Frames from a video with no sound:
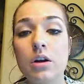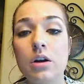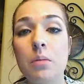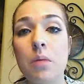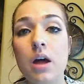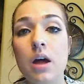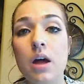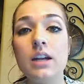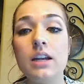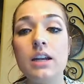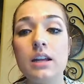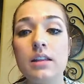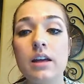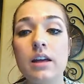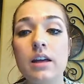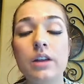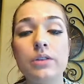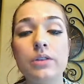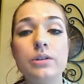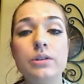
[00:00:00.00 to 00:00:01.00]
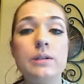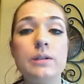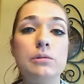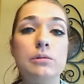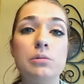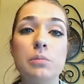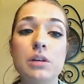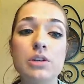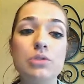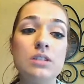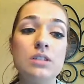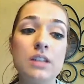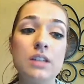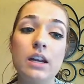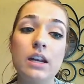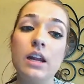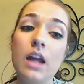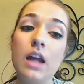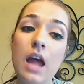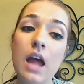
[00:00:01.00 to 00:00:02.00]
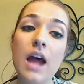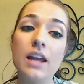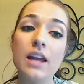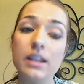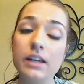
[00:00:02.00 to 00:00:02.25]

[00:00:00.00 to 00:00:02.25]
commodity that other teams would be interested in,